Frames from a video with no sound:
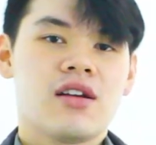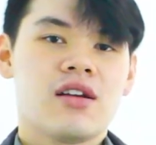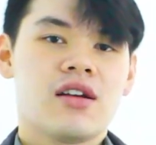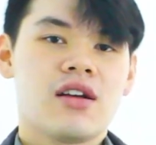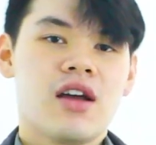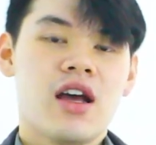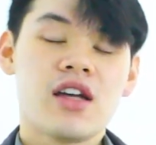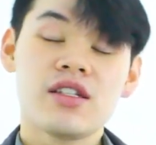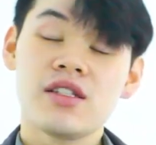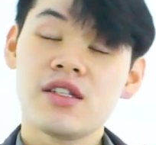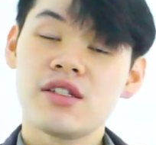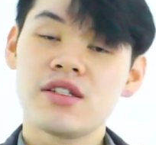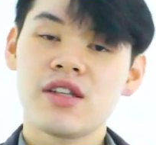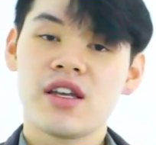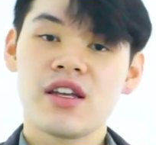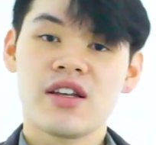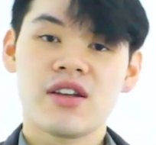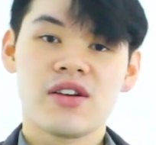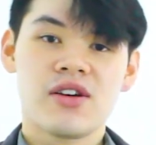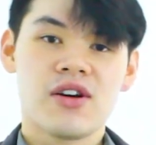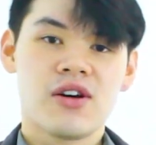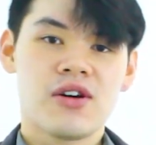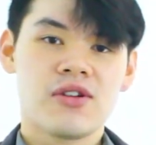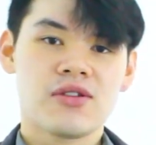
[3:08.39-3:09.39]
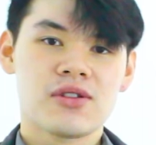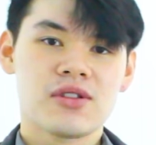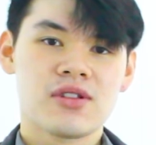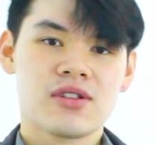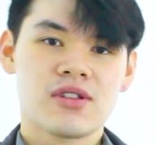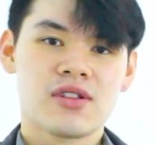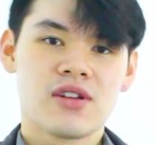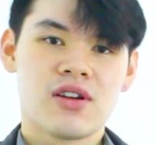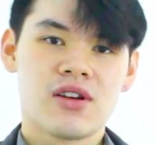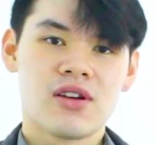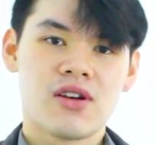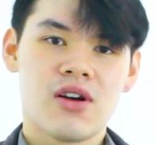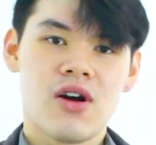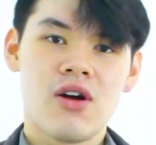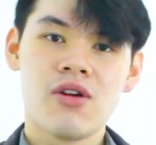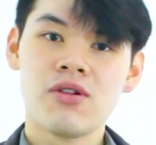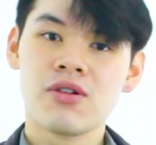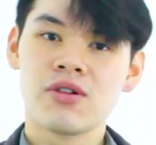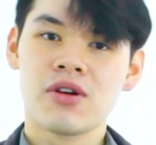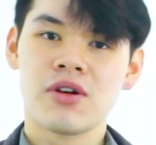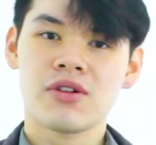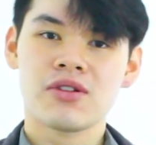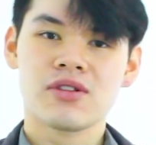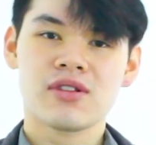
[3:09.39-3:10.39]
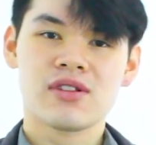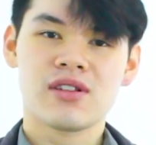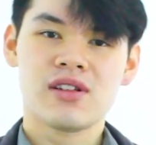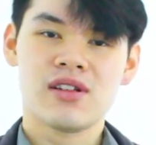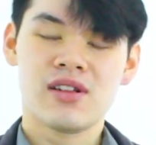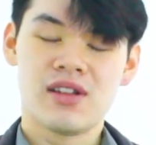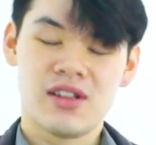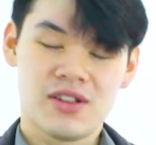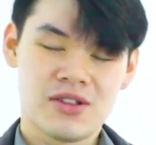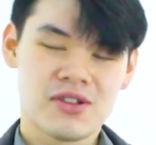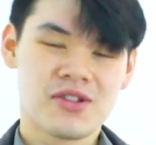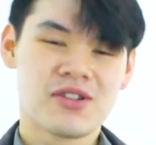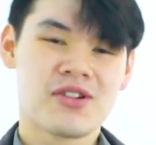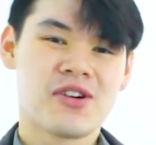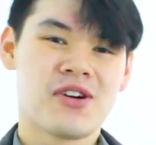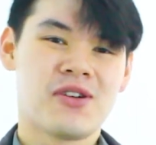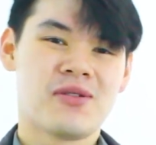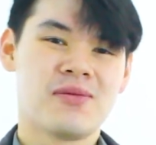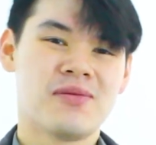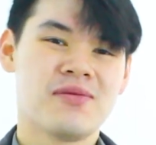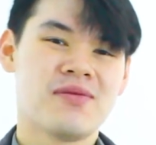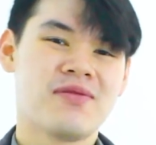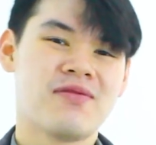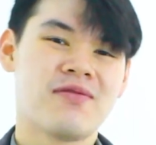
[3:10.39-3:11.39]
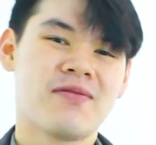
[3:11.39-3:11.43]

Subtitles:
As the saying goes, all roads lead to Rome.